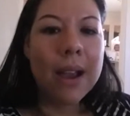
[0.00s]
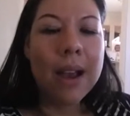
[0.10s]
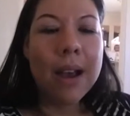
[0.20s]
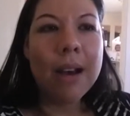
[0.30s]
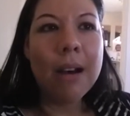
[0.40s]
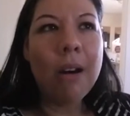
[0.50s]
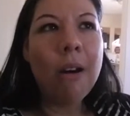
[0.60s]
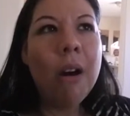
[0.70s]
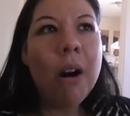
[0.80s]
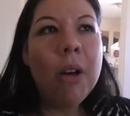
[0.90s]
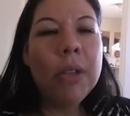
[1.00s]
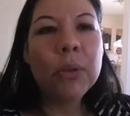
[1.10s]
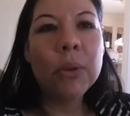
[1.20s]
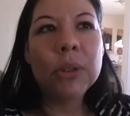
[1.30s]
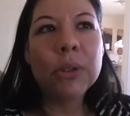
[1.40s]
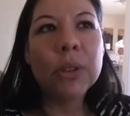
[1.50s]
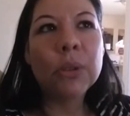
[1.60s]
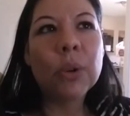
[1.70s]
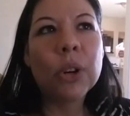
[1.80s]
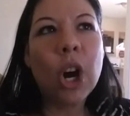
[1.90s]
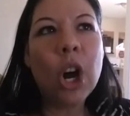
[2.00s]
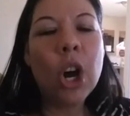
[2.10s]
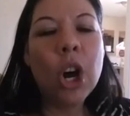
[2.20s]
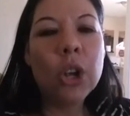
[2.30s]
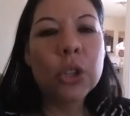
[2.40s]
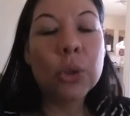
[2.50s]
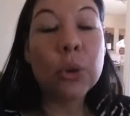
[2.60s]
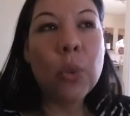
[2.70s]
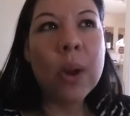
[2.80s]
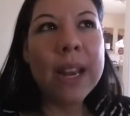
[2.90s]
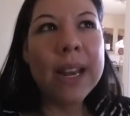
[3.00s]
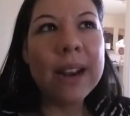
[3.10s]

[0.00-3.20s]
Uh, all the groceries were all sweaty,